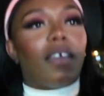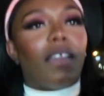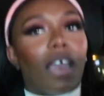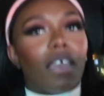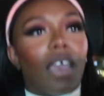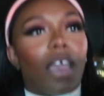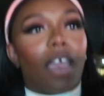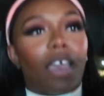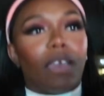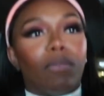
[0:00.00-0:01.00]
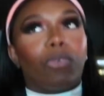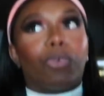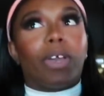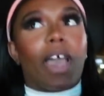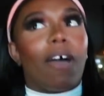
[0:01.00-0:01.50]
They came
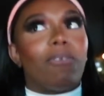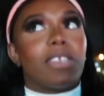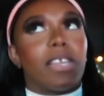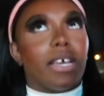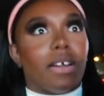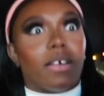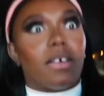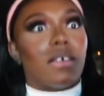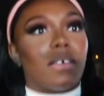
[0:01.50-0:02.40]
3 hours later.